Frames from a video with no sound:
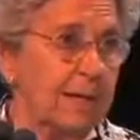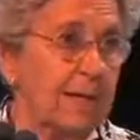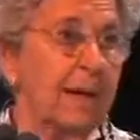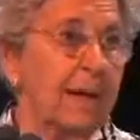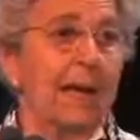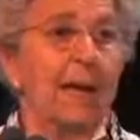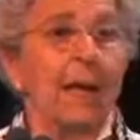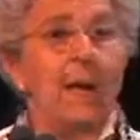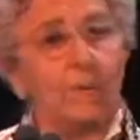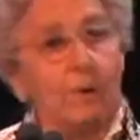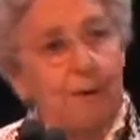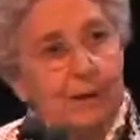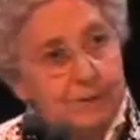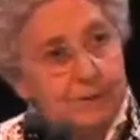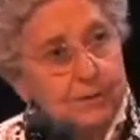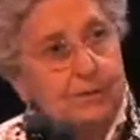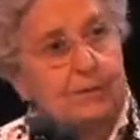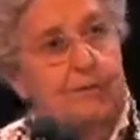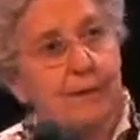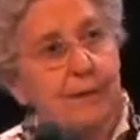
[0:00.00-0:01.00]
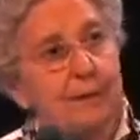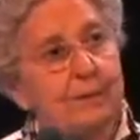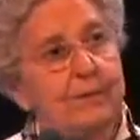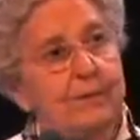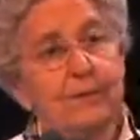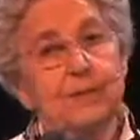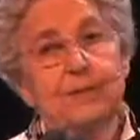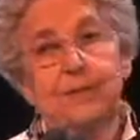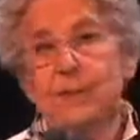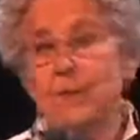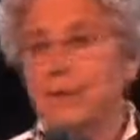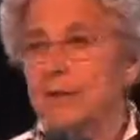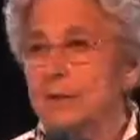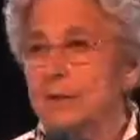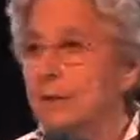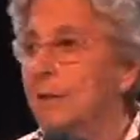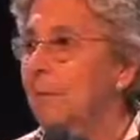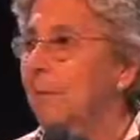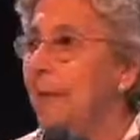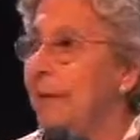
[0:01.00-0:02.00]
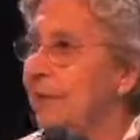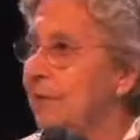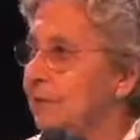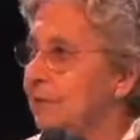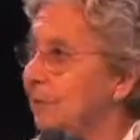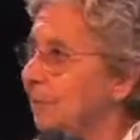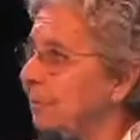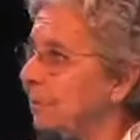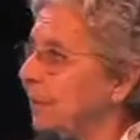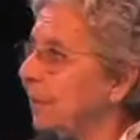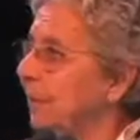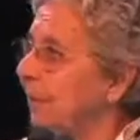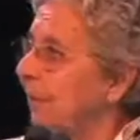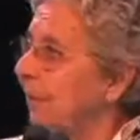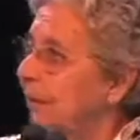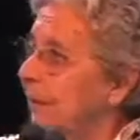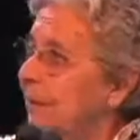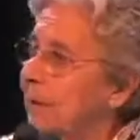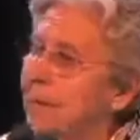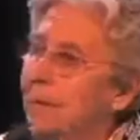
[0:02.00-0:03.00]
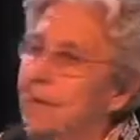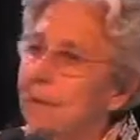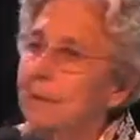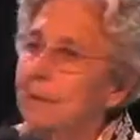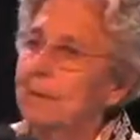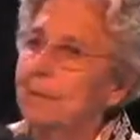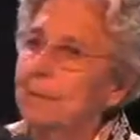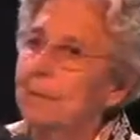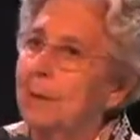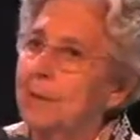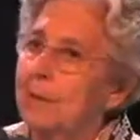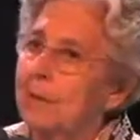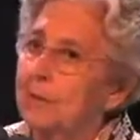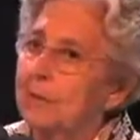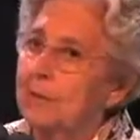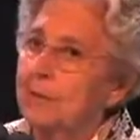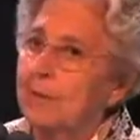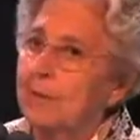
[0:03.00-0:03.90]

And when I was a trial judge, I couldn't imagine being on the appellate bench.